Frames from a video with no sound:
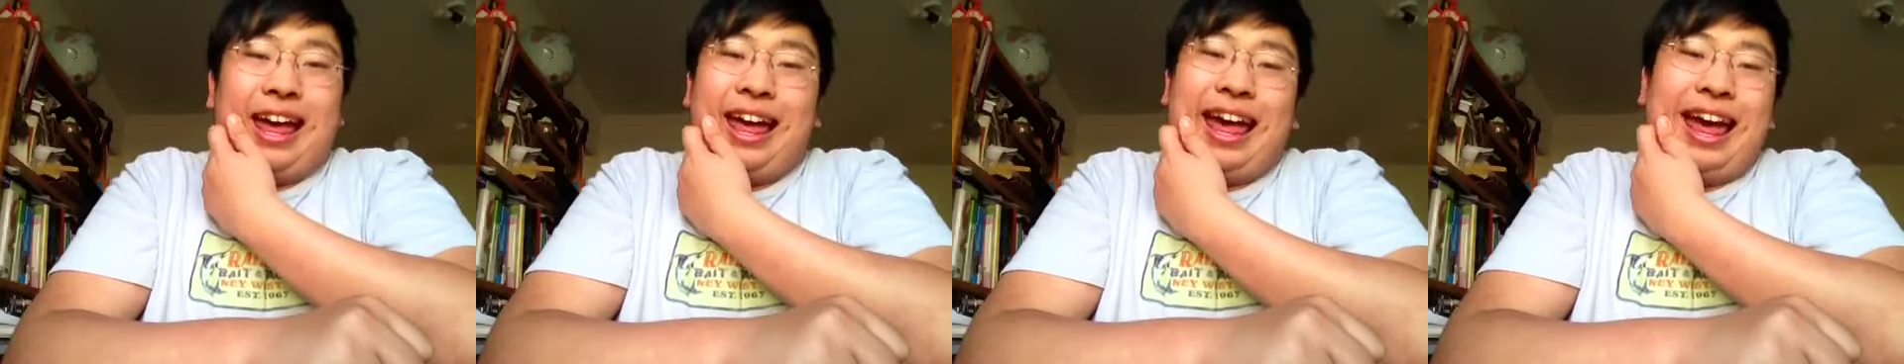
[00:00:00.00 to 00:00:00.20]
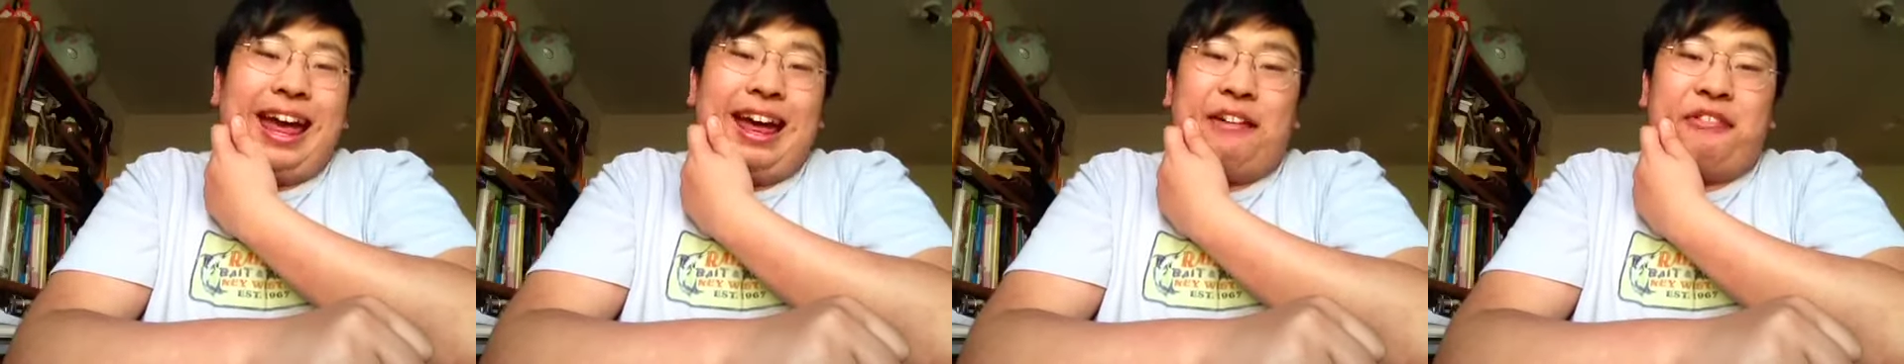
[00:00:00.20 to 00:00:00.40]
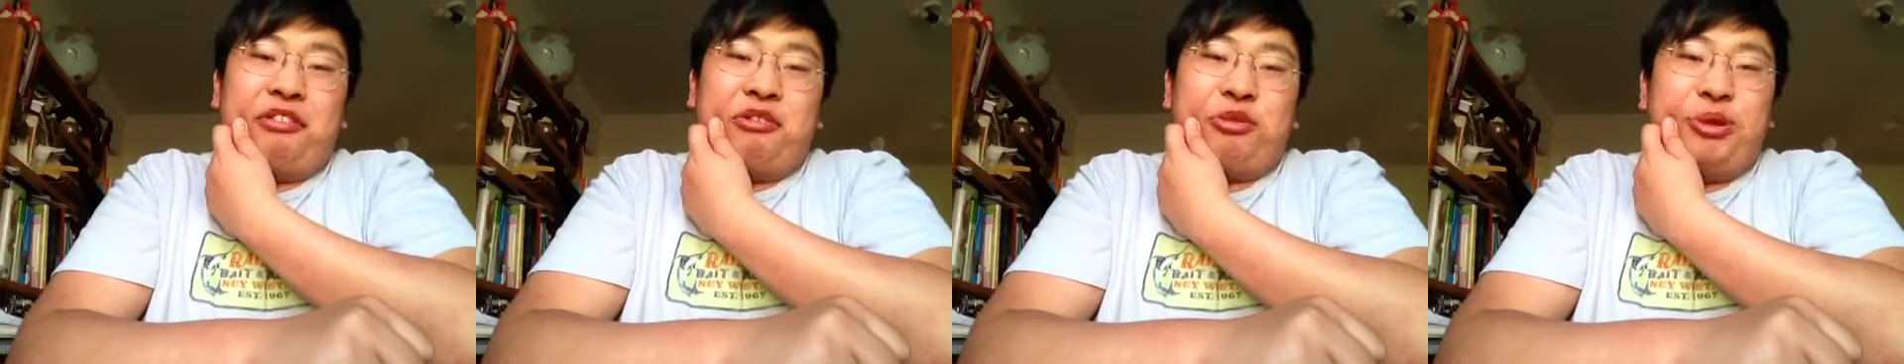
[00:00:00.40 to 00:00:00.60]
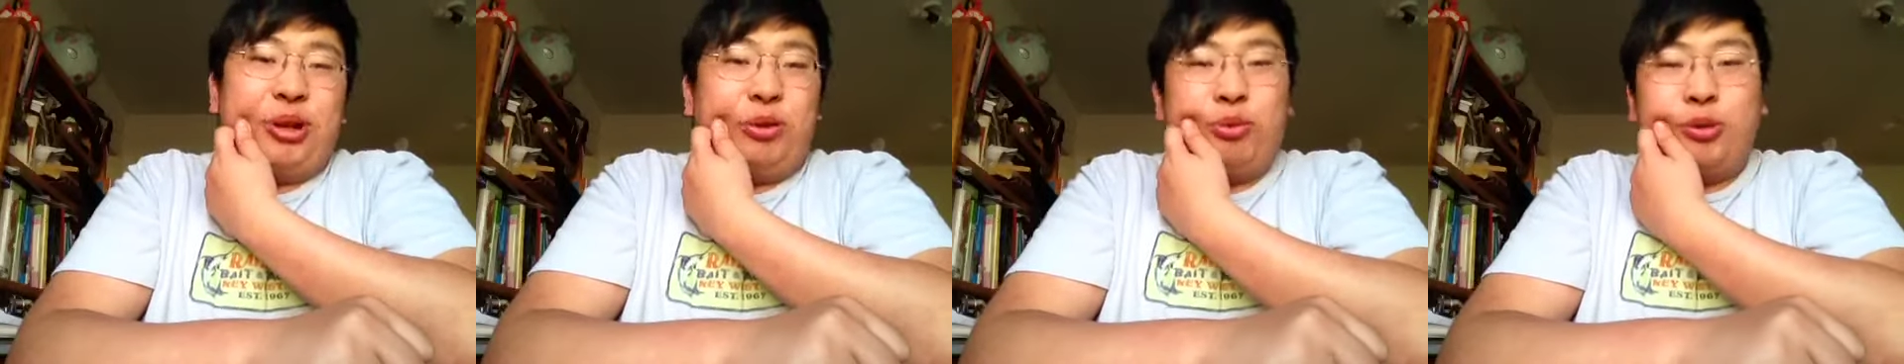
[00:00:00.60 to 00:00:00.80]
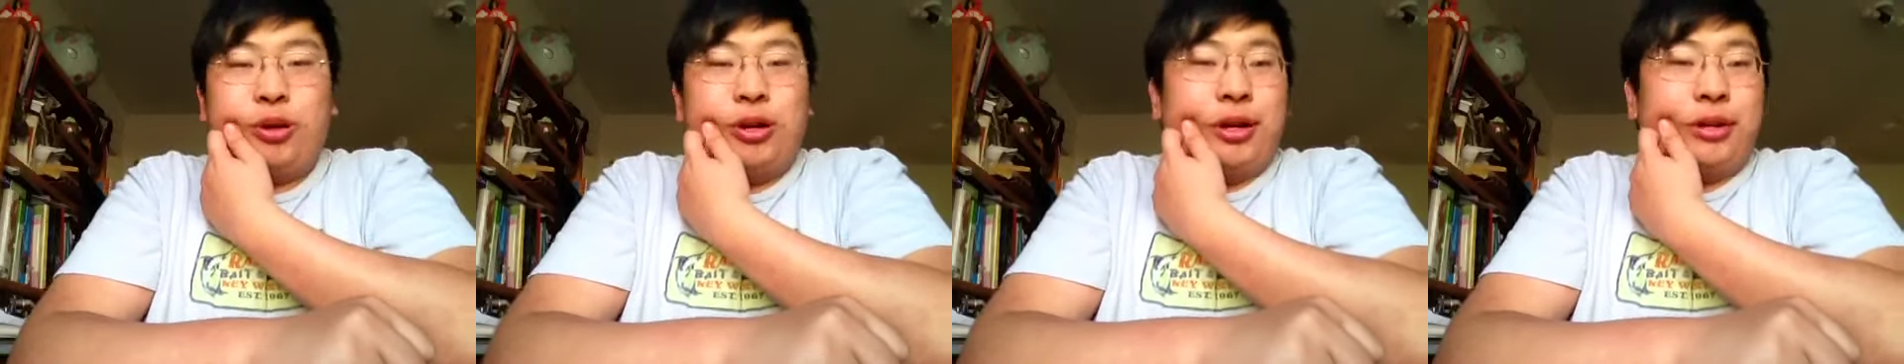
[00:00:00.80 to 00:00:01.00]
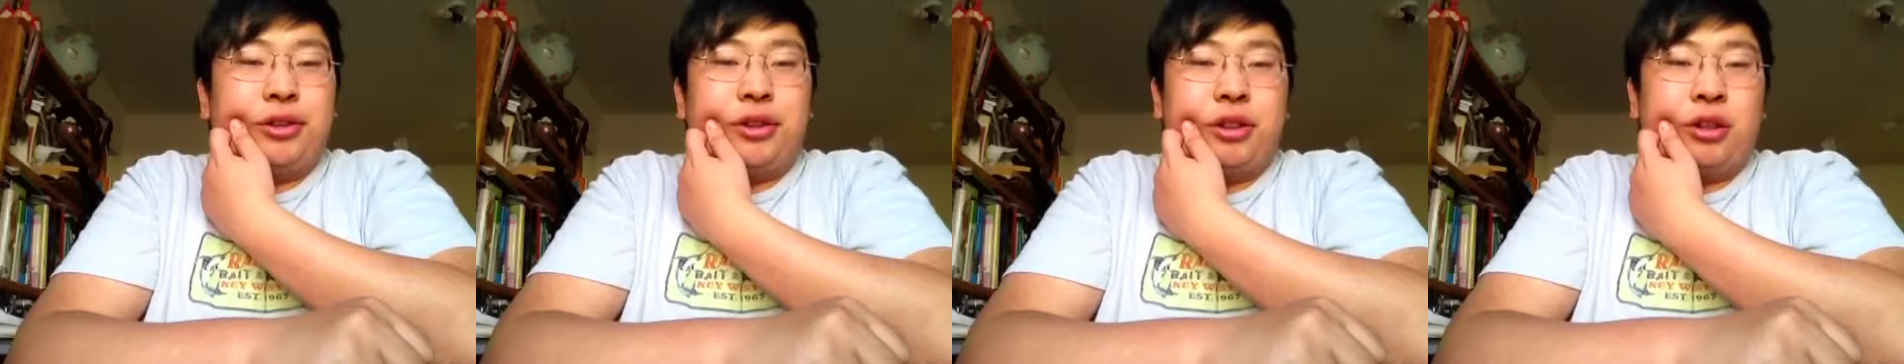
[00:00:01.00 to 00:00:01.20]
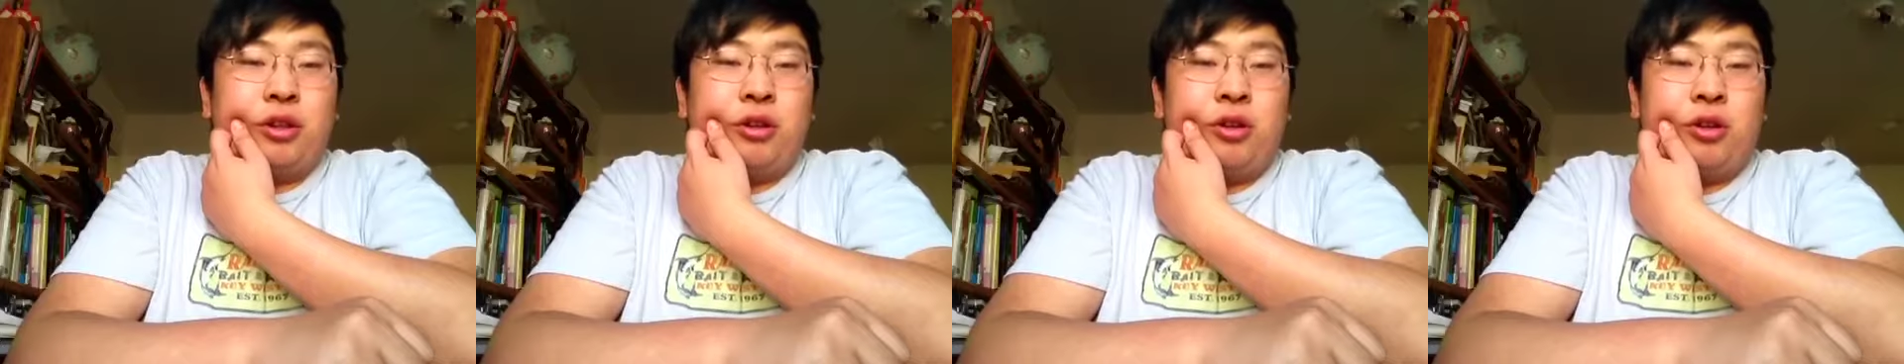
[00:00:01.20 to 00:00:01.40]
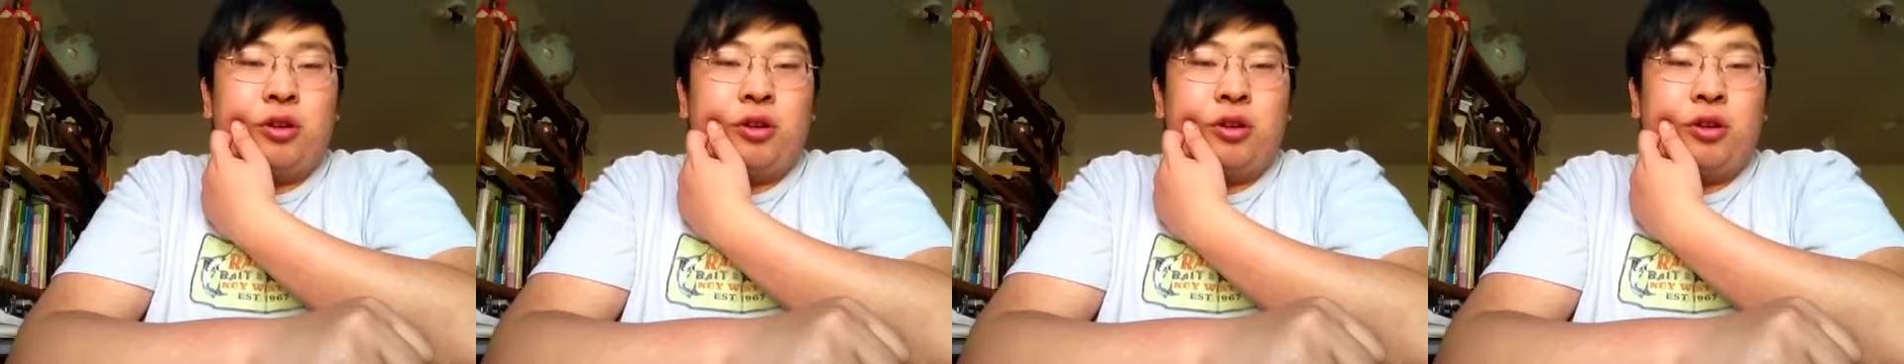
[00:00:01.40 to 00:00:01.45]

I have three words.